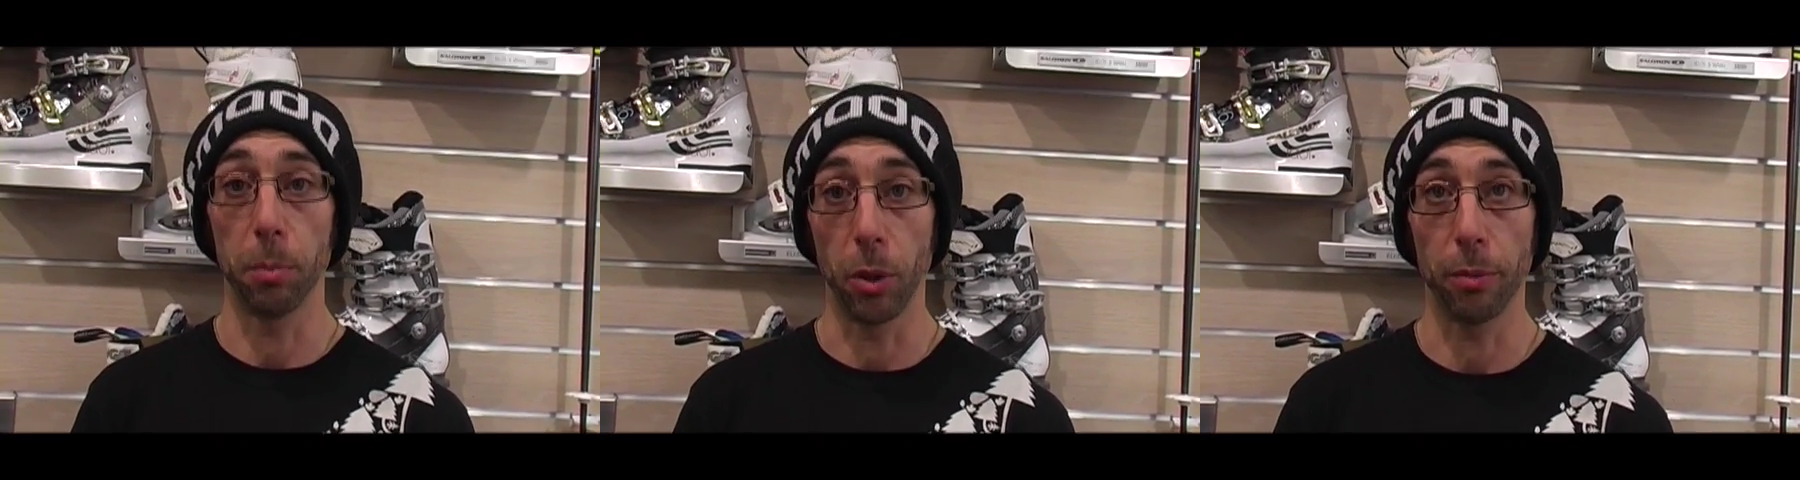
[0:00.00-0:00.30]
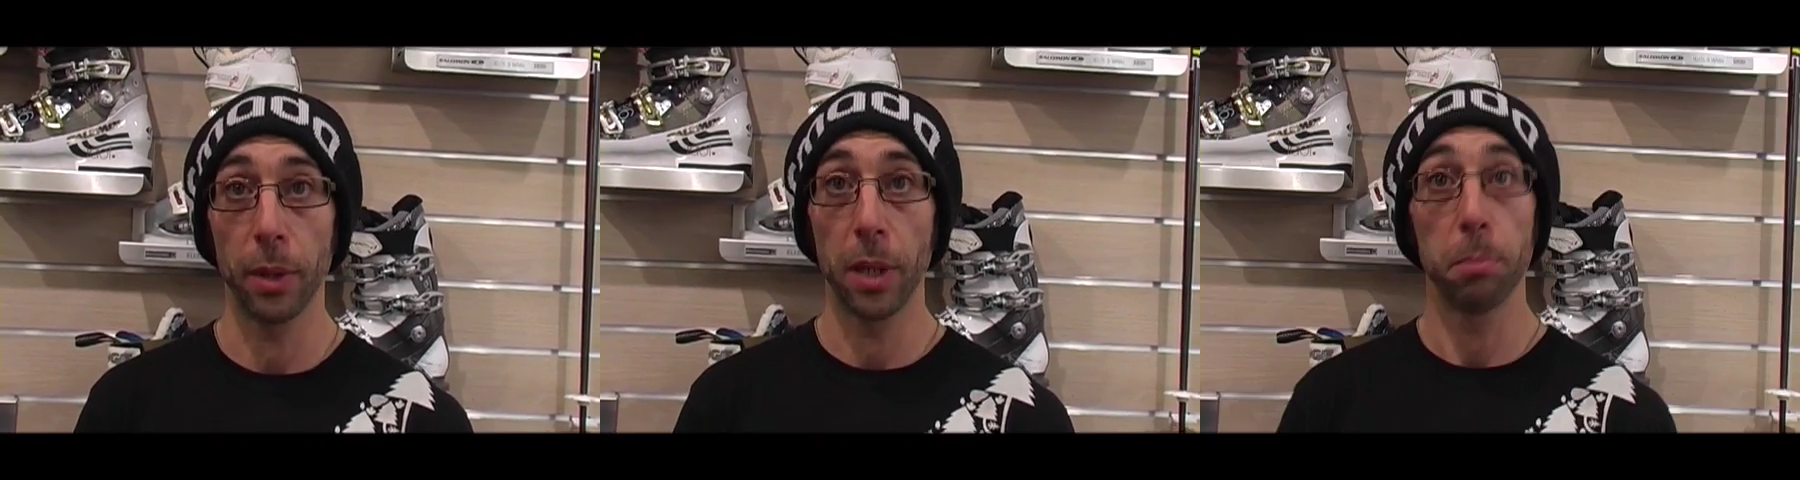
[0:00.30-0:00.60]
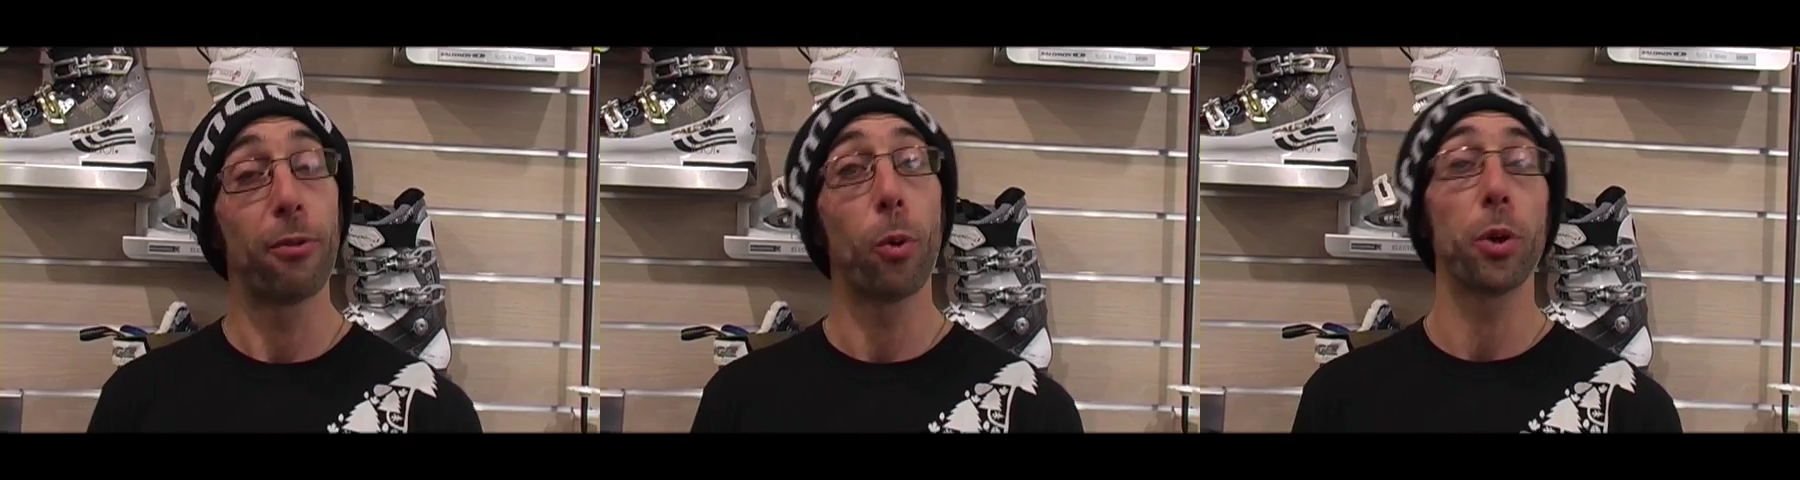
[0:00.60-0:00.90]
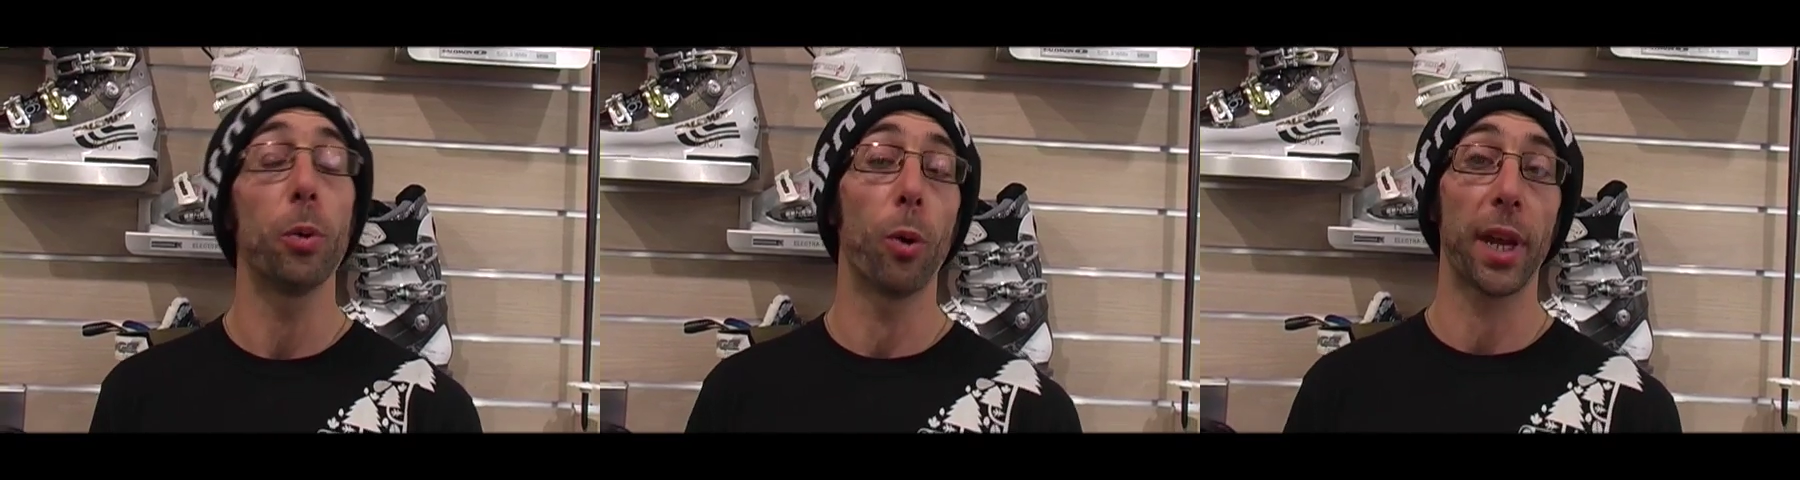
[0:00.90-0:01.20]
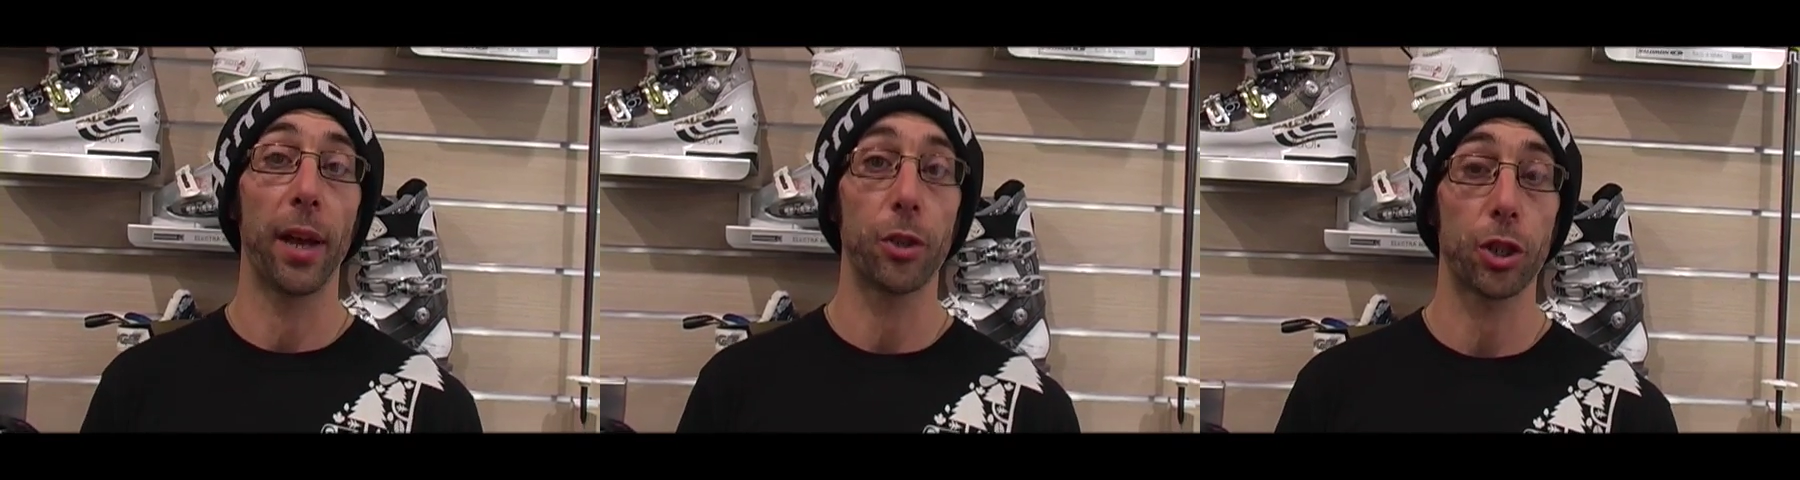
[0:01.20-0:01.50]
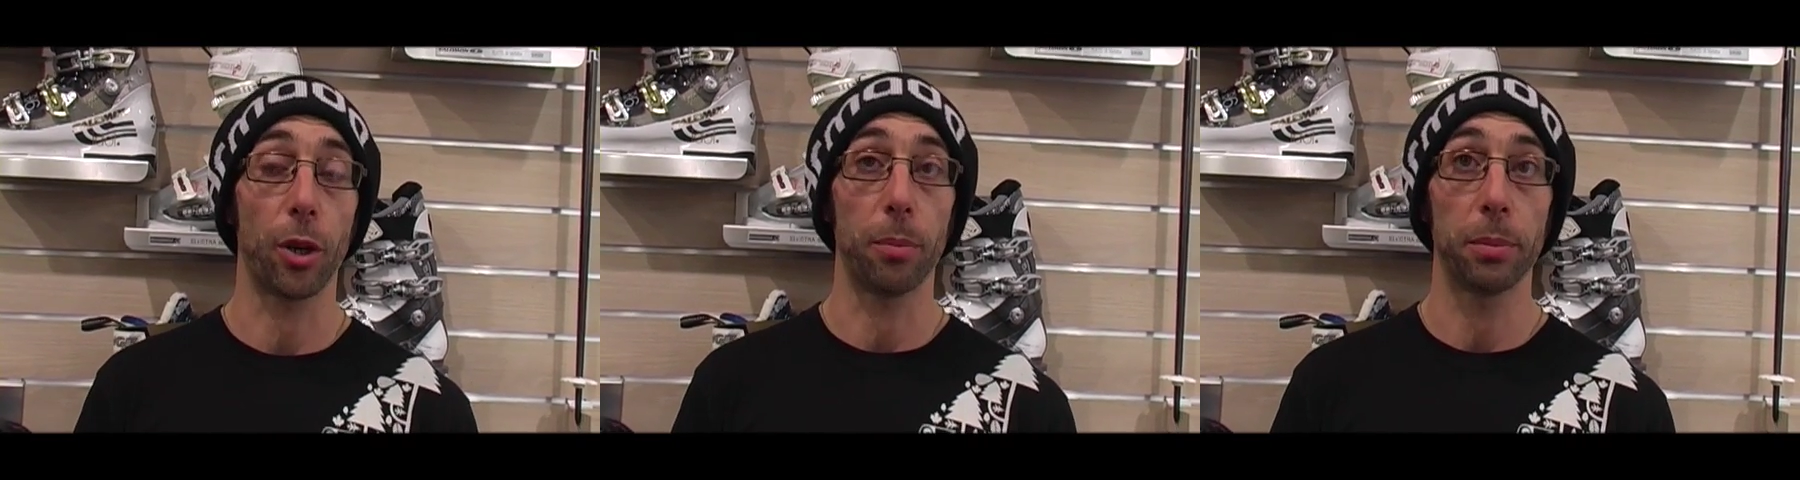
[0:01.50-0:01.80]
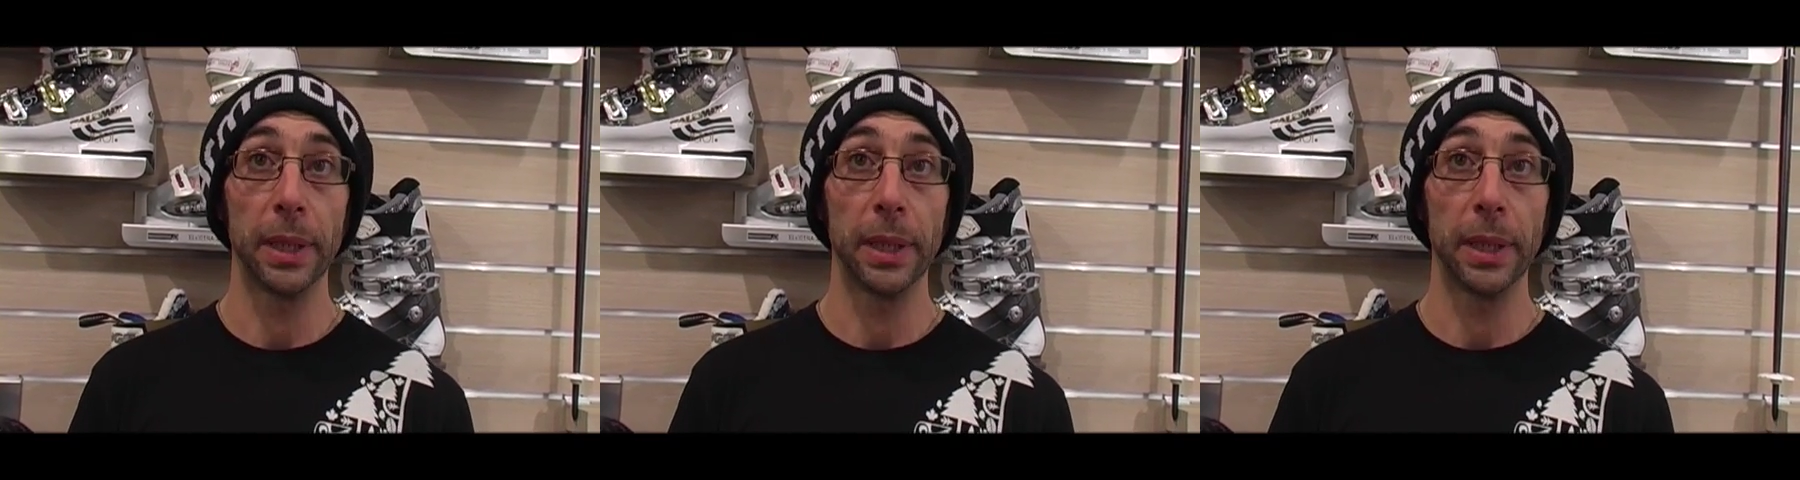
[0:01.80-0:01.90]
the boot, before you walk out the shop.